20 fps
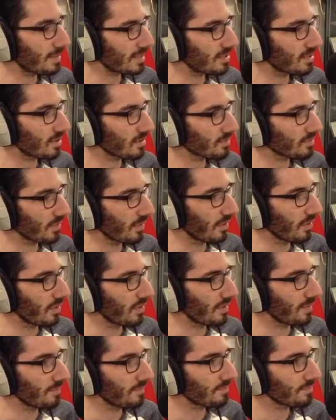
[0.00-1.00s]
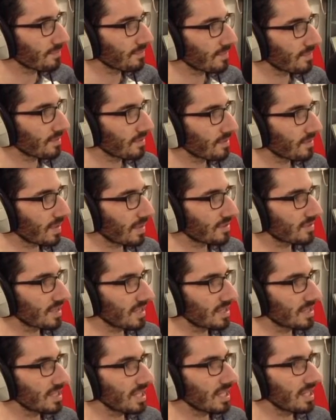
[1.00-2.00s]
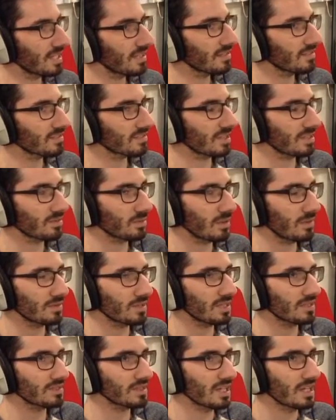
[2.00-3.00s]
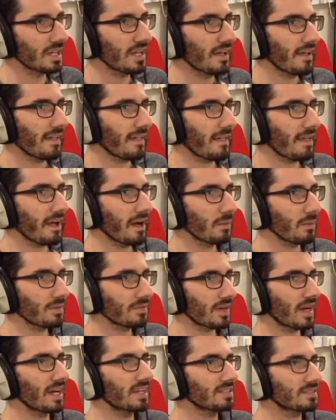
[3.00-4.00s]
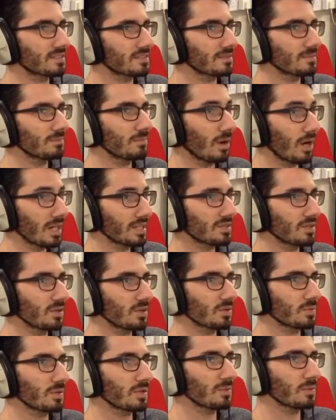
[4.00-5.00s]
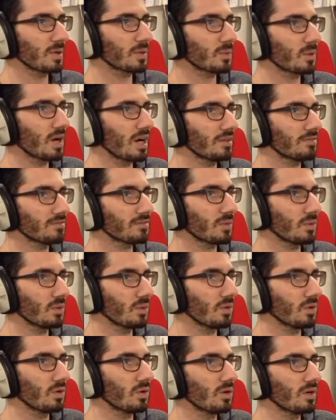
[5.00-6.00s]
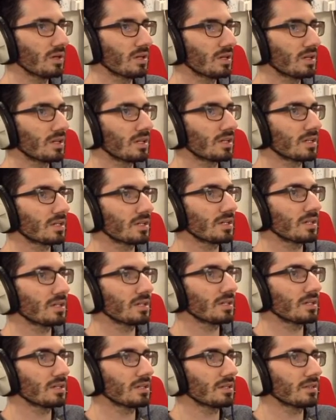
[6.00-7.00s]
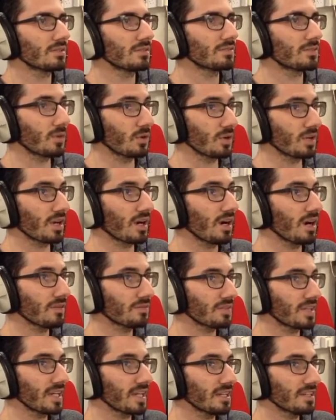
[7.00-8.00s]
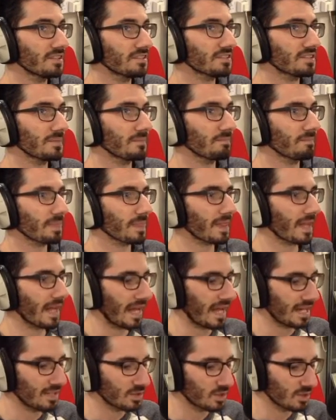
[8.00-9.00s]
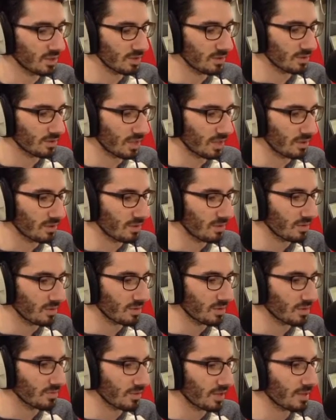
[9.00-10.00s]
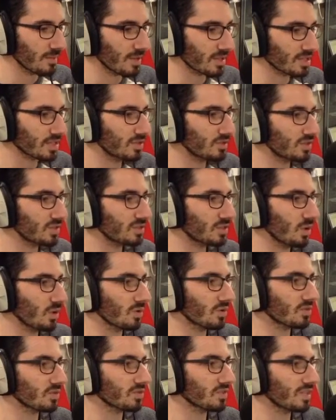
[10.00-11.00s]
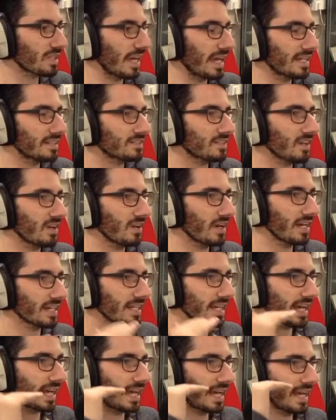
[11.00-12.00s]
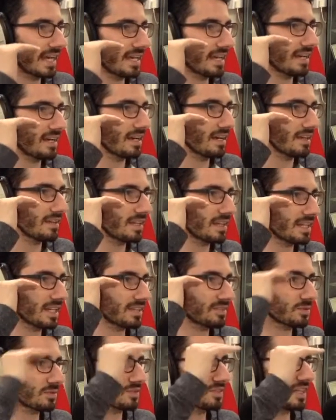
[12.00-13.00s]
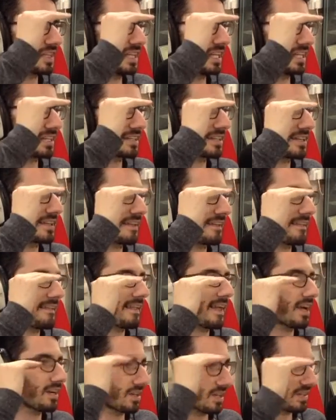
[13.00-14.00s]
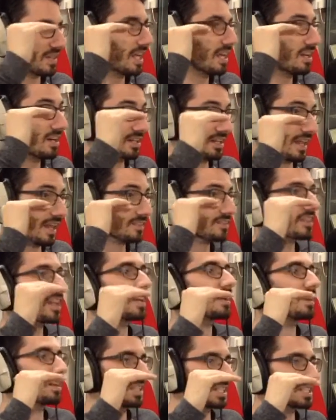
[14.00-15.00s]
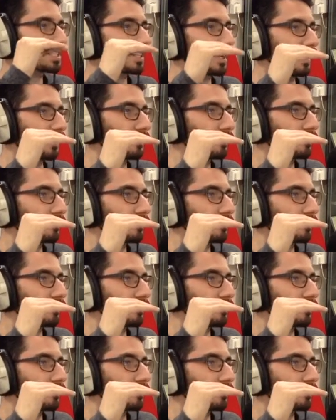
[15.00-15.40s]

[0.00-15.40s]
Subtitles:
dog for 13 years, 12 years. We've had my dog with my wife for 4.5 years. And you're very much used to dogs getting to they get to a ceiling. And that's their learning done.